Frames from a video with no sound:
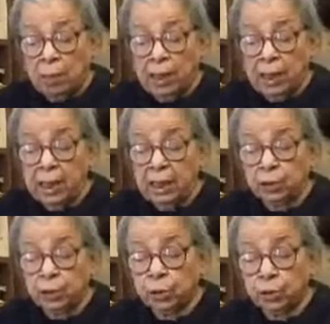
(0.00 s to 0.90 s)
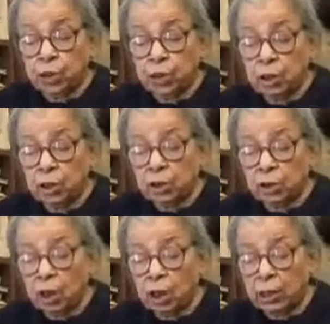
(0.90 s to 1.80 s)
many associations,
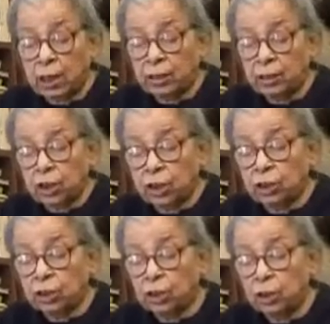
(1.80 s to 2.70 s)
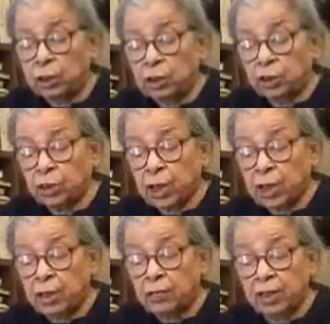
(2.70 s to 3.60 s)
organizations on the
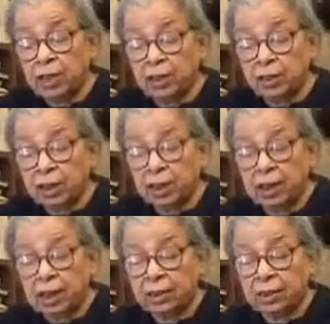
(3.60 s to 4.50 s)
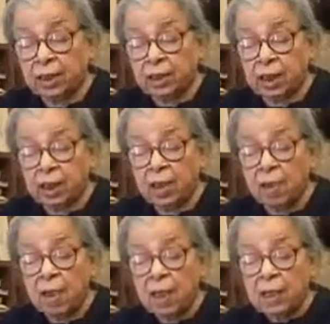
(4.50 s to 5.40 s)
state level, etc., etc.,
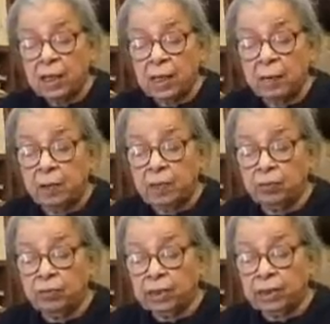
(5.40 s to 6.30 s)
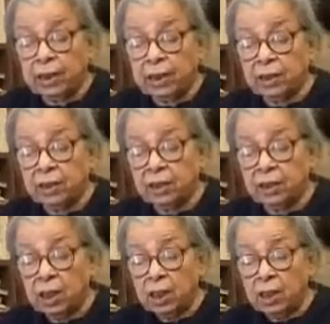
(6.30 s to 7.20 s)
cable TV channels,
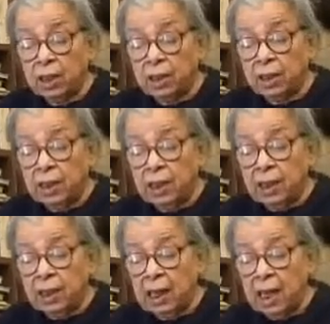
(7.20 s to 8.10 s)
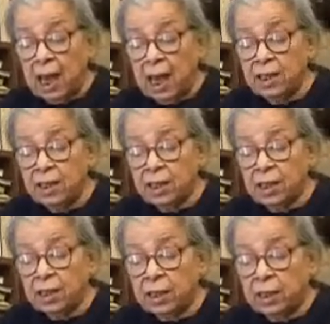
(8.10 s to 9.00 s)
green
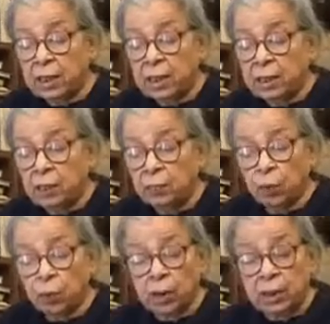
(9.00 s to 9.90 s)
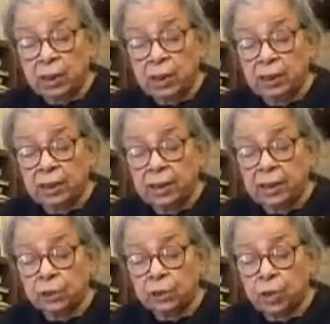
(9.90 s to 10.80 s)
eye-shaded lady votarians
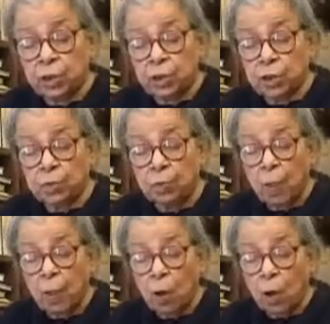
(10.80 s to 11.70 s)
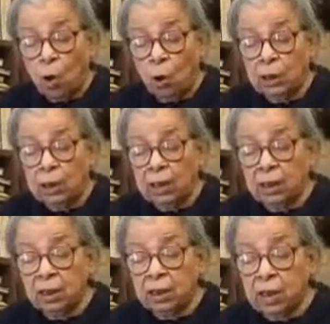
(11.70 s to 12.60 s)
associations, all the
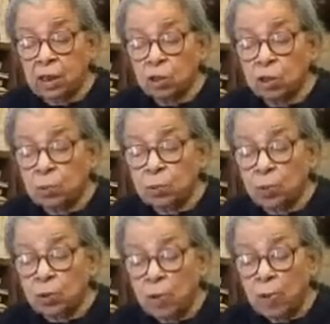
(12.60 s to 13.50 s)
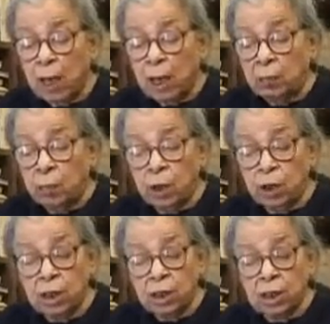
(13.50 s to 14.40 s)
religious groups and
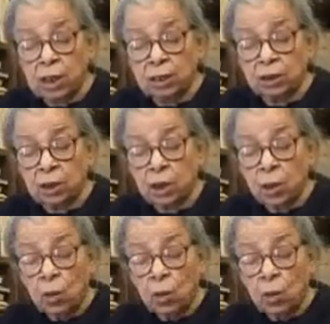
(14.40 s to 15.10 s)
politicians,